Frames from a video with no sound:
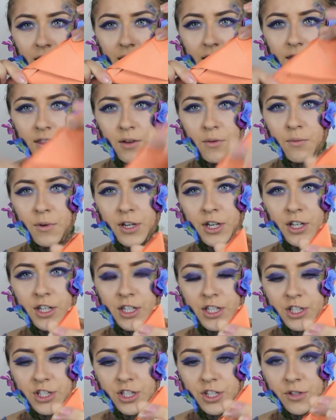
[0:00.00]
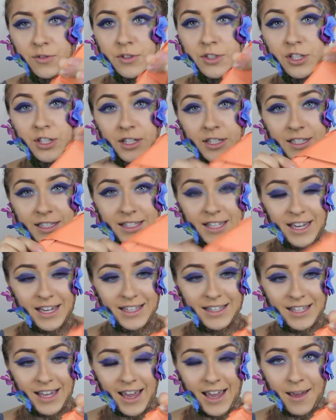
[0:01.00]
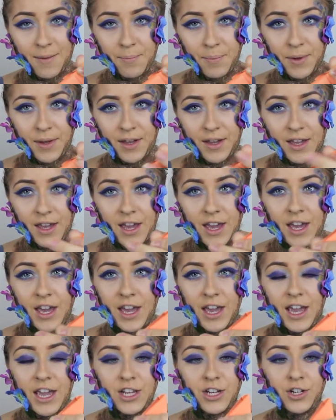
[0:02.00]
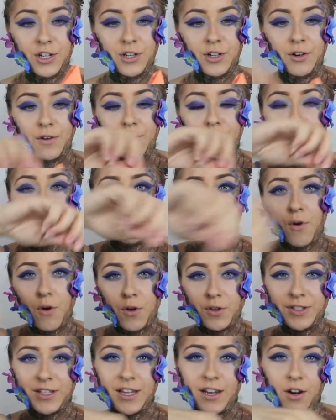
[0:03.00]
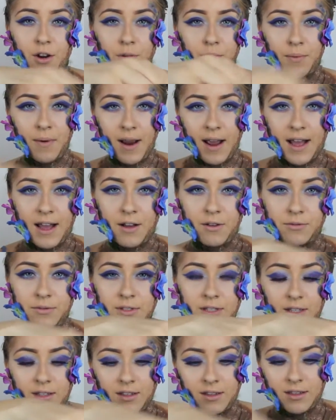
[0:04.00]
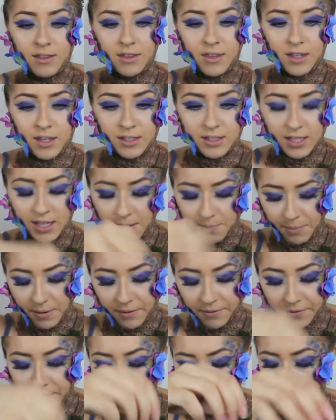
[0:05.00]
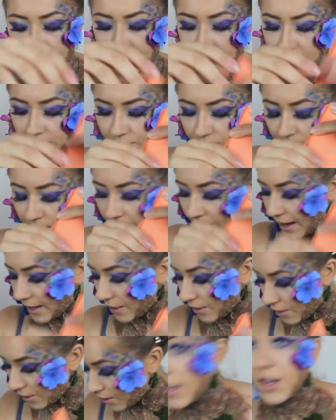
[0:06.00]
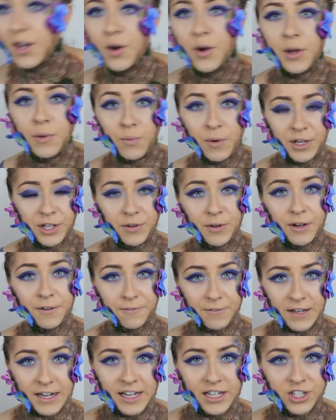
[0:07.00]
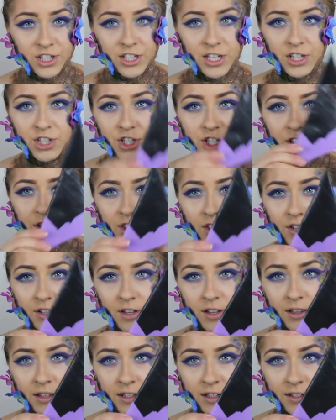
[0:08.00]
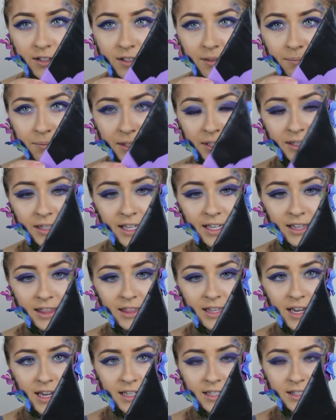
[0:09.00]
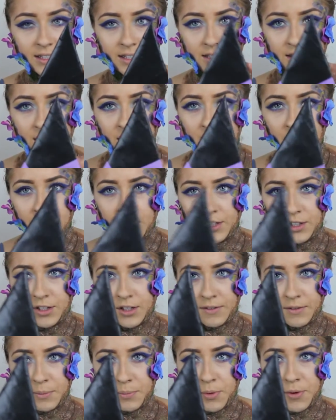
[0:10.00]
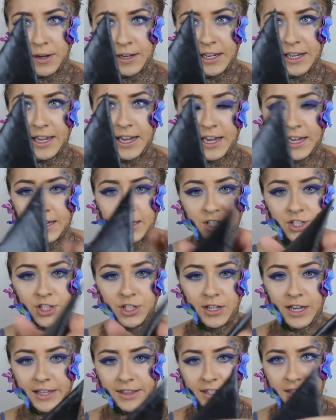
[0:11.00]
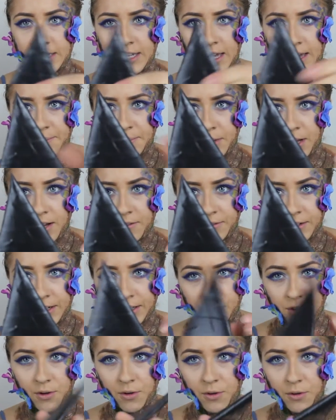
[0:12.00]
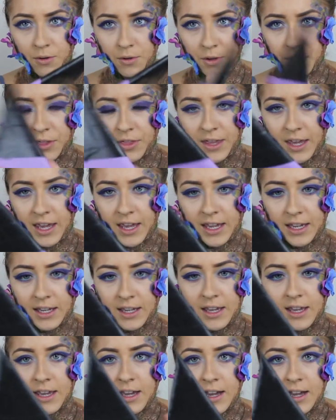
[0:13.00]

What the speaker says: And then what you're going to do is you're going to take tape and you're going to fold it around the tip of this triangle. And when you are finished, it should look a little something like this. You have a pointy edge, you got the tape covering the whole thing.